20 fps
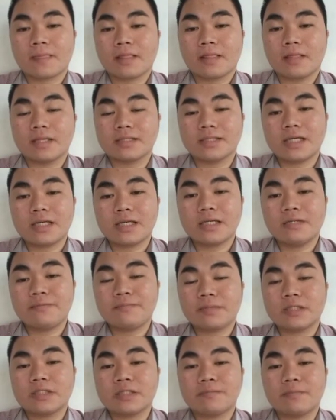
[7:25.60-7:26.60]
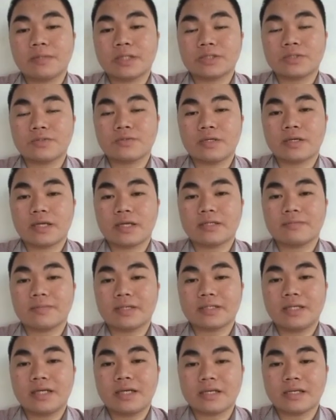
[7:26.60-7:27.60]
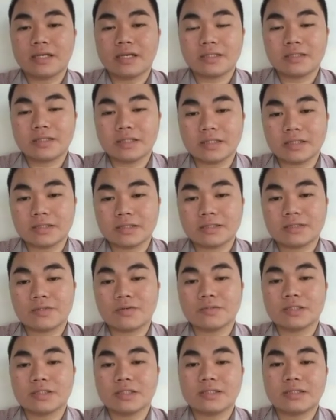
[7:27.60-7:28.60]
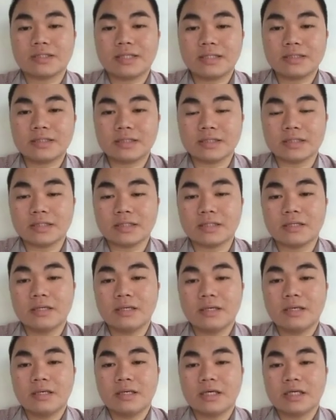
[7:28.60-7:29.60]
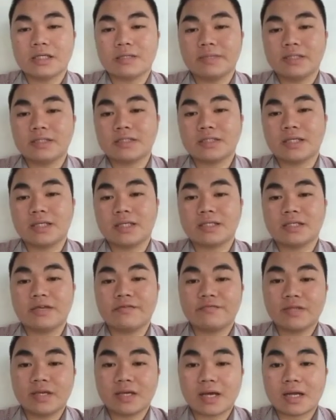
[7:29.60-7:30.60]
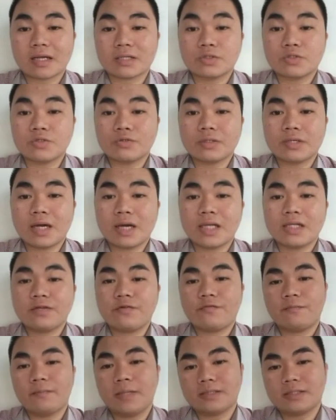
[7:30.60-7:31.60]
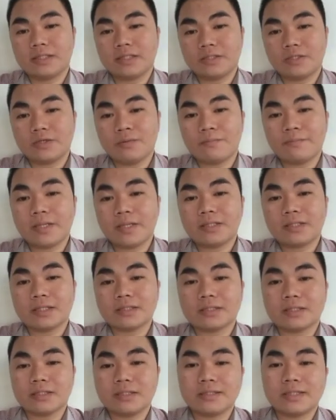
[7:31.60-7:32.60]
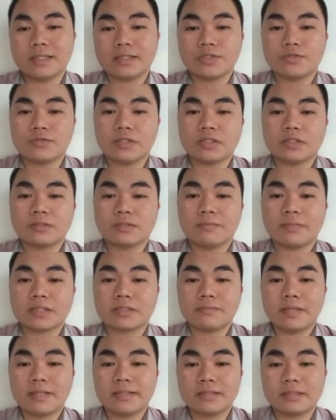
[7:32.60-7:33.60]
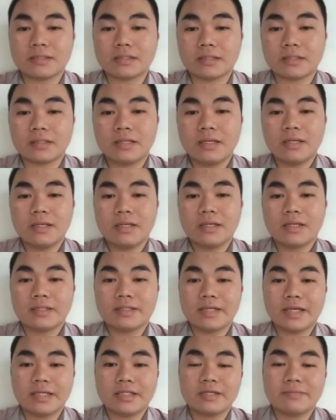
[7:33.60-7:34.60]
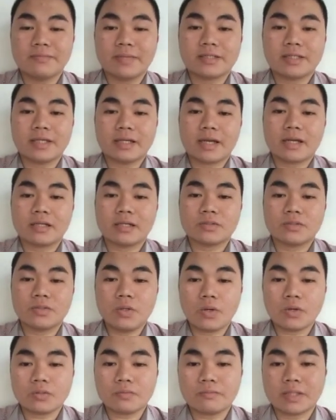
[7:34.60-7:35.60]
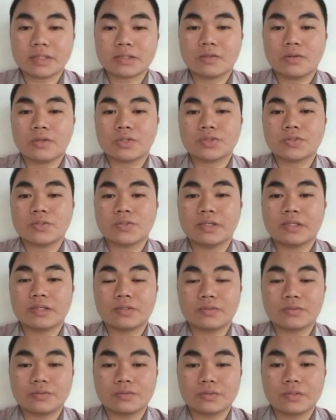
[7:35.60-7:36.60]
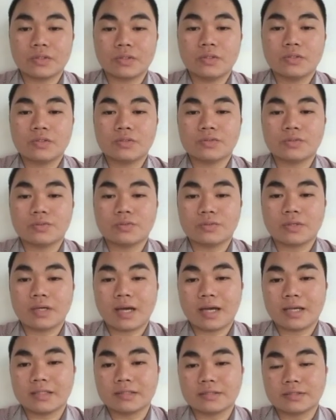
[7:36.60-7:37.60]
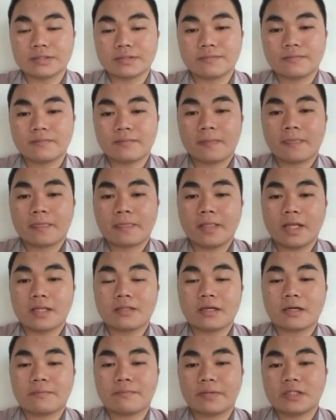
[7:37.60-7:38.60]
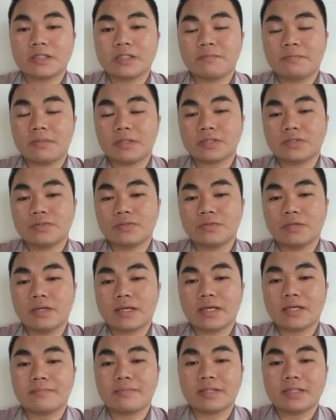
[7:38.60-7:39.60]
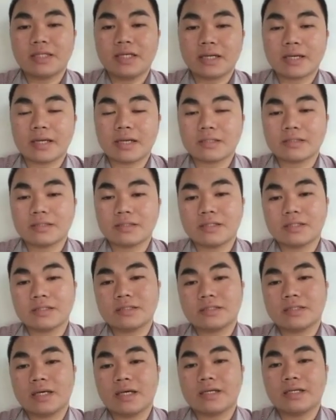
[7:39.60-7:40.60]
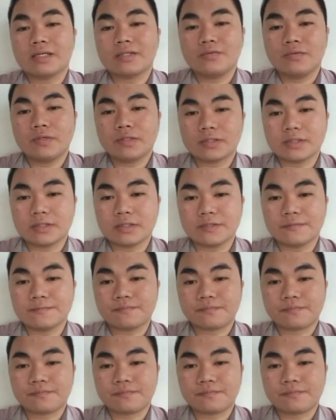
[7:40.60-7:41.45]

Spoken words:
The second principle to create materials is consistency. It means that if there are two kinds of basic competencies that students must master, then the material taught must also include two kinds. The third principle to create materials is adequacy.